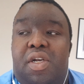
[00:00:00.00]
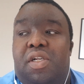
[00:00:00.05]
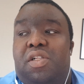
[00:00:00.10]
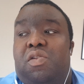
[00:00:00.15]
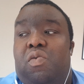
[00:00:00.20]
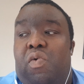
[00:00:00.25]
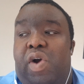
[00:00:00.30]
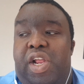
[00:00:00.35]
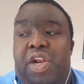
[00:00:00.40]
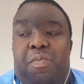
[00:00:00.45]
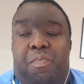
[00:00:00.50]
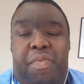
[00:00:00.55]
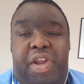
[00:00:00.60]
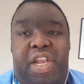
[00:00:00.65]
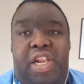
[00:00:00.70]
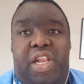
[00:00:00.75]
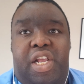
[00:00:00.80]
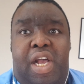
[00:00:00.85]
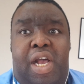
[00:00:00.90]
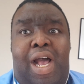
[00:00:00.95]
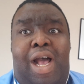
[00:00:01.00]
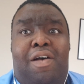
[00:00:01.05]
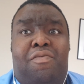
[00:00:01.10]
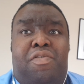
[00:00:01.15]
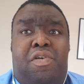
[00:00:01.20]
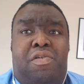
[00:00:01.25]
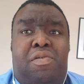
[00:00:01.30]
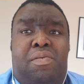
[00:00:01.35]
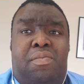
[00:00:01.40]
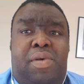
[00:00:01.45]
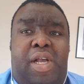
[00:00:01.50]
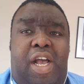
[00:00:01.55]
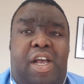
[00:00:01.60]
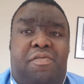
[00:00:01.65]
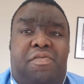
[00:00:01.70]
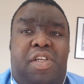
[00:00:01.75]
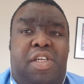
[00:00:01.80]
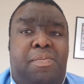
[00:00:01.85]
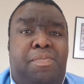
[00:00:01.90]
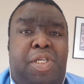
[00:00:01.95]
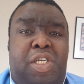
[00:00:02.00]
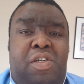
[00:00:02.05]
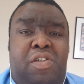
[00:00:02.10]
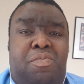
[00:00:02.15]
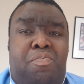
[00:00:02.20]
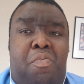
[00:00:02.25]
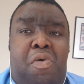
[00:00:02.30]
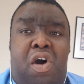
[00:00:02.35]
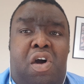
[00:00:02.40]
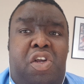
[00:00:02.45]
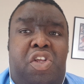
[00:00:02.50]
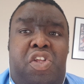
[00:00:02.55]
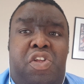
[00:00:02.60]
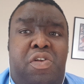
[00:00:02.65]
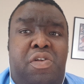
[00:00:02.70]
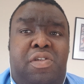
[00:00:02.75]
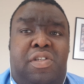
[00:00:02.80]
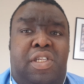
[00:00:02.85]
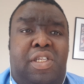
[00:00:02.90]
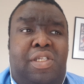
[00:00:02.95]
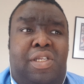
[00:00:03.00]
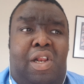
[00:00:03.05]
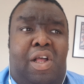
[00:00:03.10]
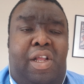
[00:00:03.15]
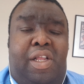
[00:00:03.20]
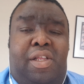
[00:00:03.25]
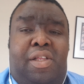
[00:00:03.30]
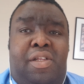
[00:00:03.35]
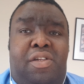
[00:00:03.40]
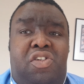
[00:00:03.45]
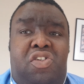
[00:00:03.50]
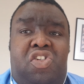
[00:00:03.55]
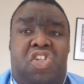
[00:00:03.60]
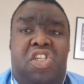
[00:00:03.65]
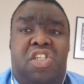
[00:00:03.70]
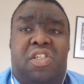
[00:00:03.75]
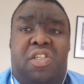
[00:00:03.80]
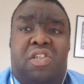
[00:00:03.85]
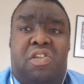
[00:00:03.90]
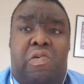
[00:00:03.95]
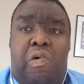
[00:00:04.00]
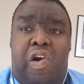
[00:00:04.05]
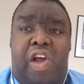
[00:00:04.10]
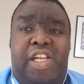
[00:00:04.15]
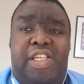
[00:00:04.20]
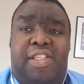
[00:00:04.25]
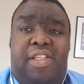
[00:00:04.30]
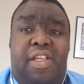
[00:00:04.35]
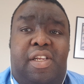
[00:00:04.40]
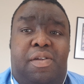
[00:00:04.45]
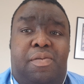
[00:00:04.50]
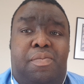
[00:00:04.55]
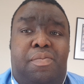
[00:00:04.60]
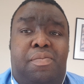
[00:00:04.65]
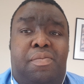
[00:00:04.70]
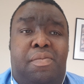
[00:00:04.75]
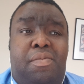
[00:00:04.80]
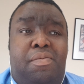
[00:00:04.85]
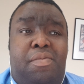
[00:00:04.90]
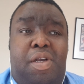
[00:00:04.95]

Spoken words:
the way the media have it, because Mark Hughes is like Jesus Christ to them.